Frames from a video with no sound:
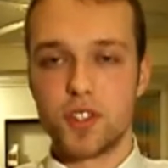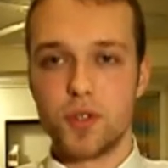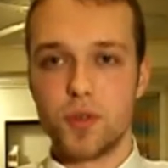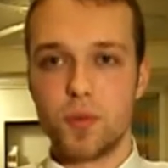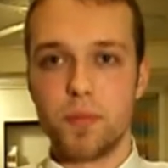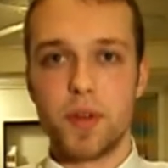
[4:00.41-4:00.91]

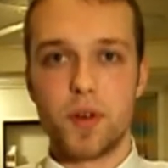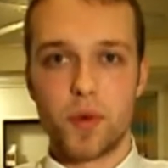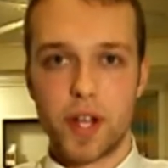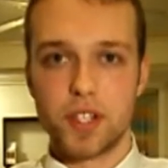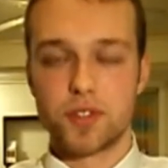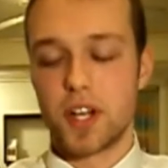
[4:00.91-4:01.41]
2
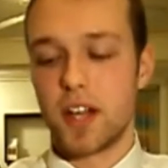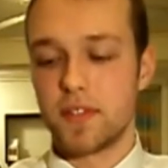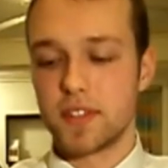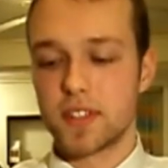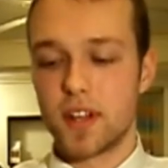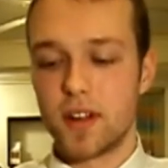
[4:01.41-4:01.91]
mid-range
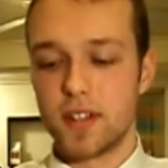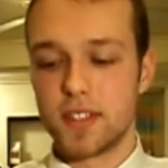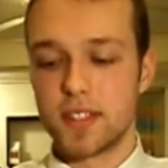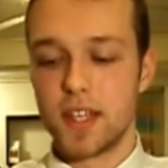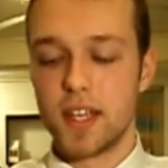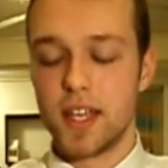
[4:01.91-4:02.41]
graphics cards.
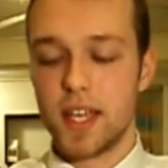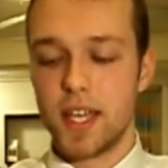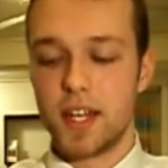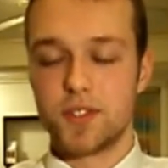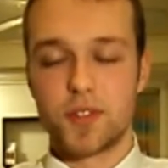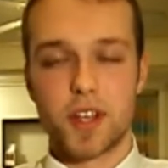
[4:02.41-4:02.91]

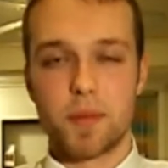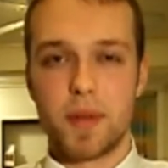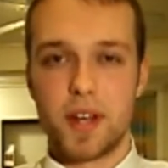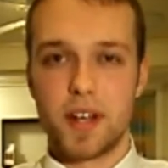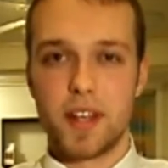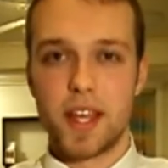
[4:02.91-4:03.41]
It is
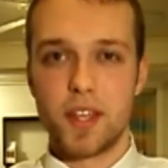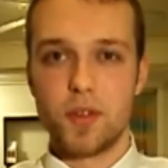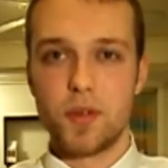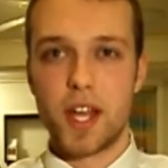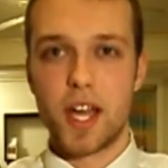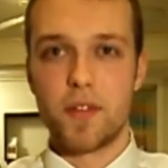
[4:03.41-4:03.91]
recommended that you
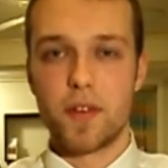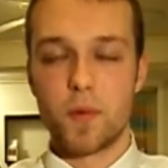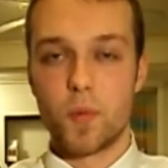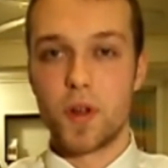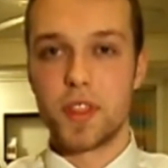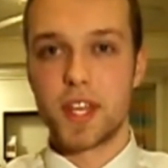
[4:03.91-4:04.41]
would have a
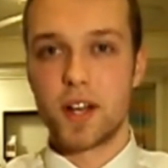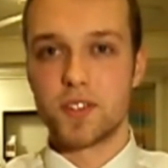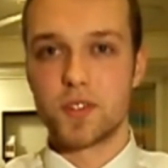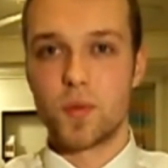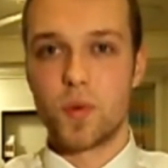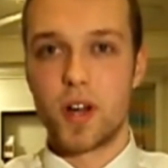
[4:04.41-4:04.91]

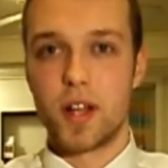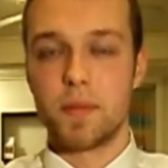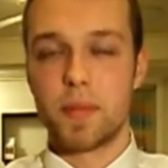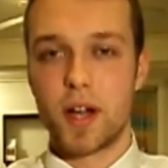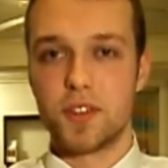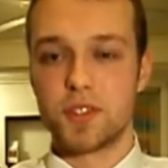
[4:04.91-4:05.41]
1000 watt
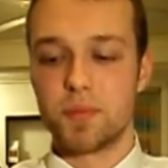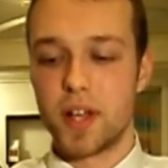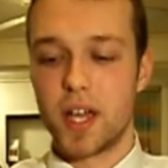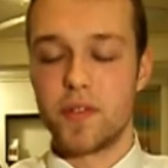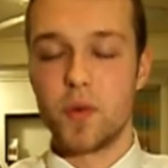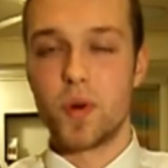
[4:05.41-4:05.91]
power
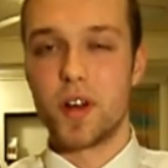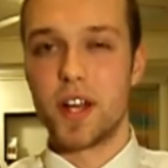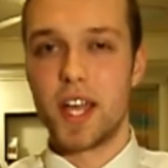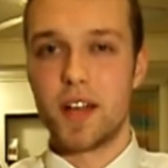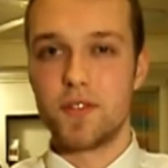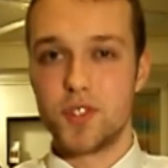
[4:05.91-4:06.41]
supply if you wanted
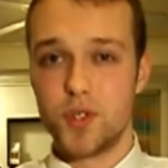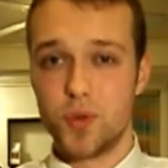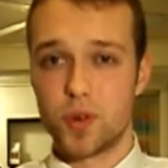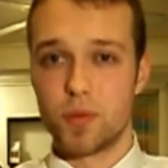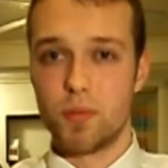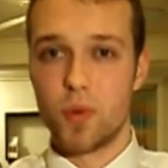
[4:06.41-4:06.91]
to have 2
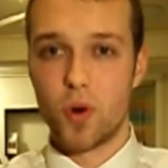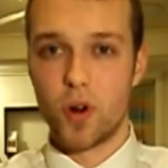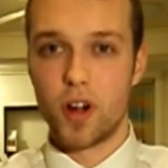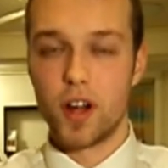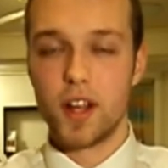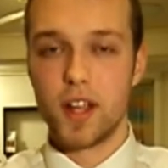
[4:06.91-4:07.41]
or
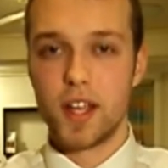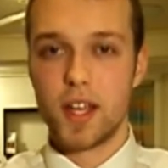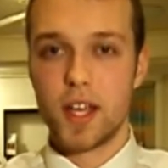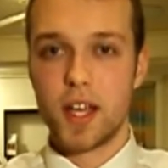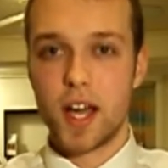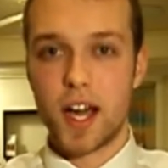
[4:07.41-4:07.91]
more
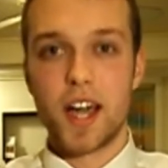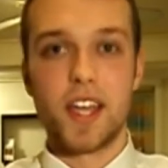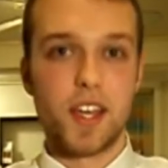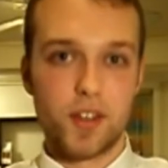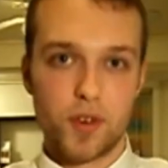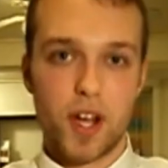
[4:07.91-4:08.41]

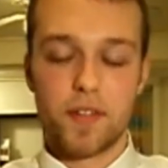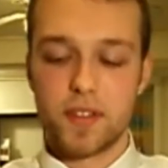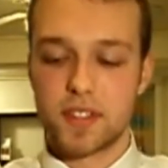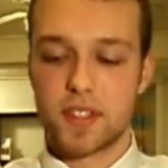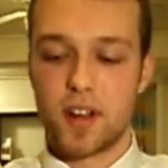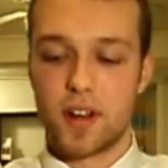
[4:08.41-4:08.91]
high-end
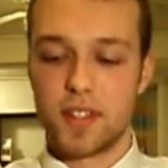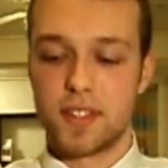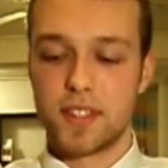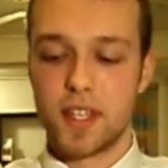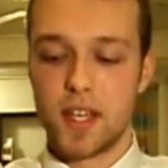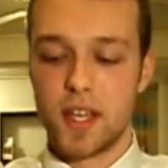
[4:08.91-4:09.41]
graphics cards.
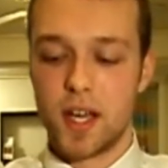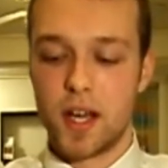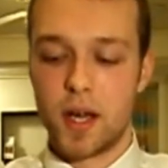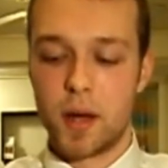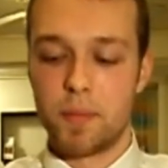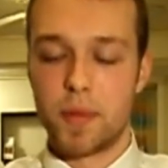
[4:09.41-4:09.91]

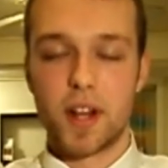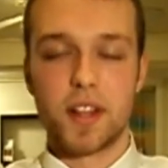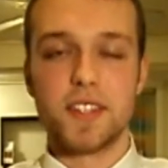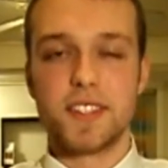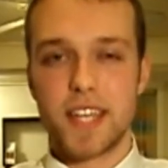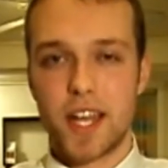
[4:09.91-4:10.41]
But on
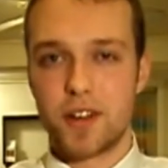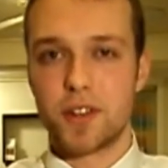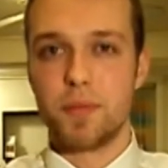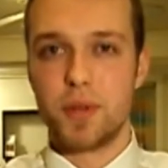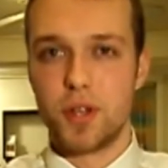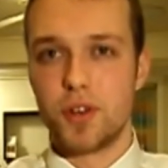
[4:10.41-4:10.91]
the standard
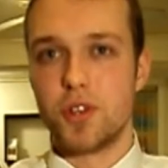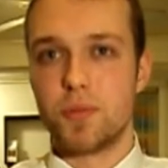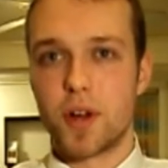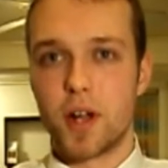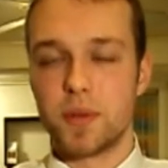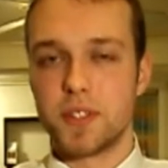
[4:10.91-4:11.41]
computer, you'd
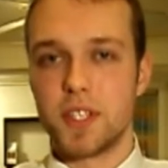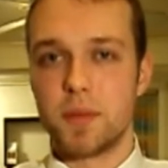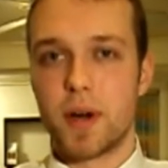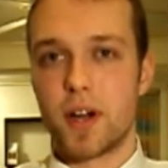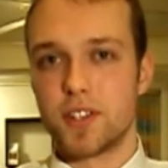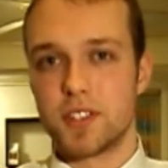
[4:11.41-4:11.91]
probably see a
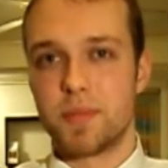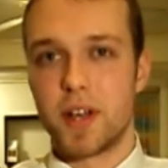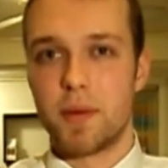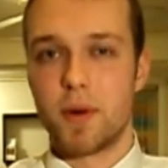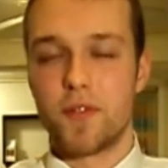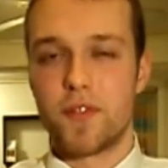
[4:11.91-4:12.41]
power
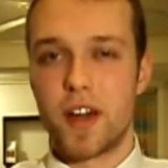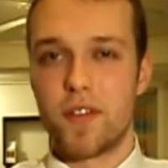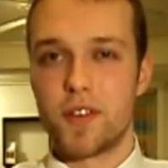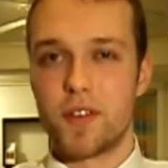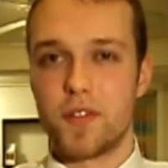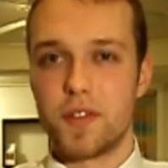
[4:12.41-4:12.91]
supply about
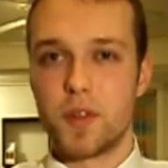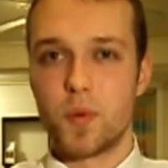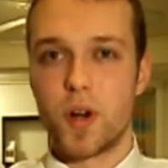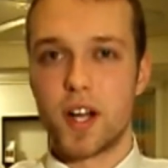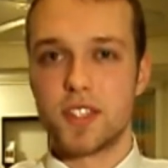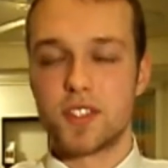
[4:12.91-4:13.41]
550
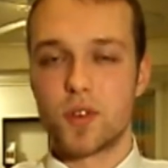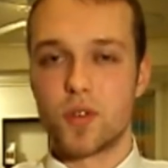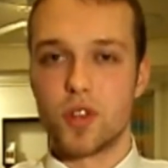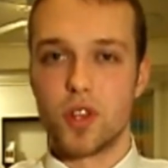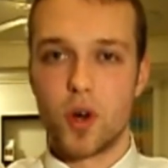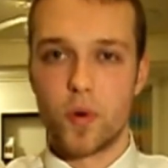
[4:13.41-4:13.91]
watts
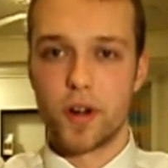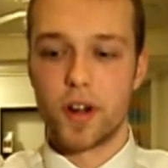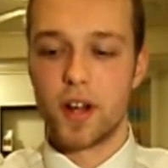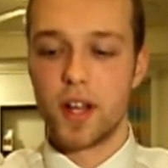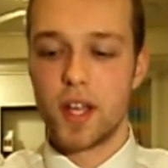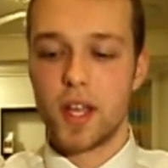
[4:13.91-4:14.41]
or
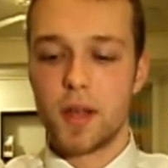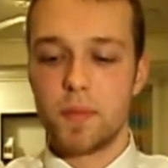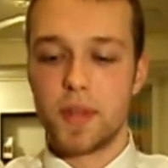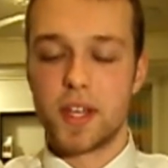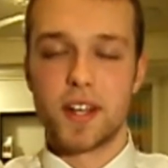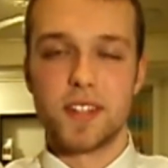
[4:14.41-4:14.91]
lower,
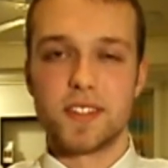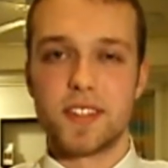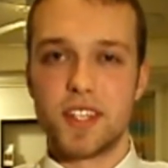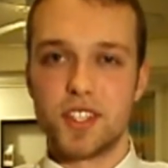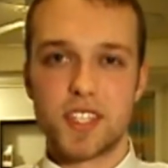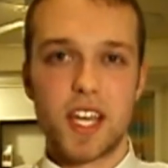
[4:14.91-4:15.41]
because
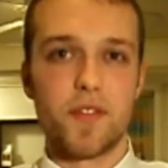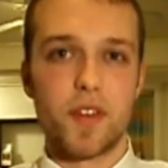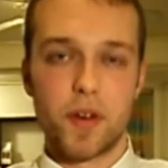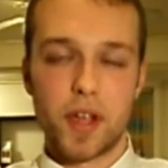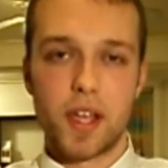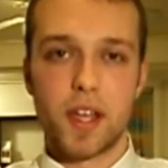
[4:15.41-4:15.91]
they just have
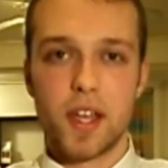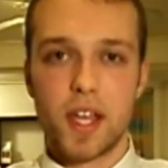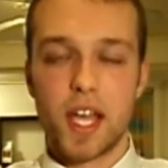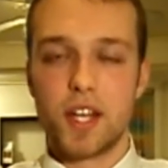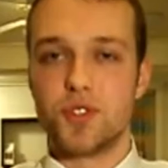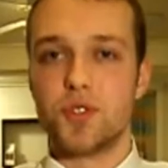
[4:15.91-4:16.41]
very
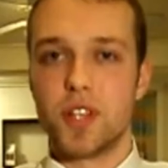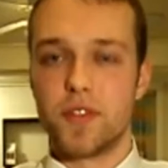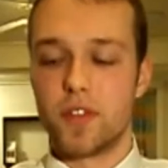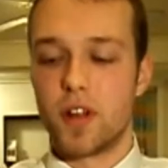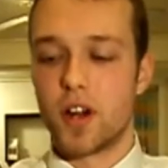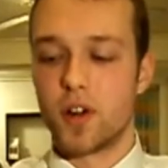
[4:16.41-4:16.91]

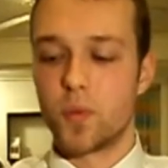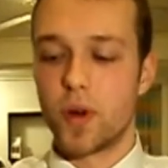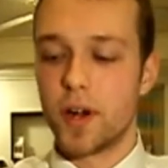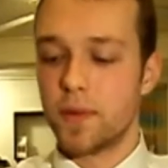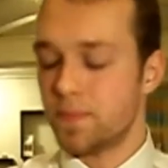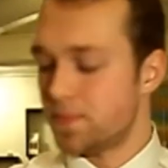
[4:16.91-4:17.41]
entry-level hardware.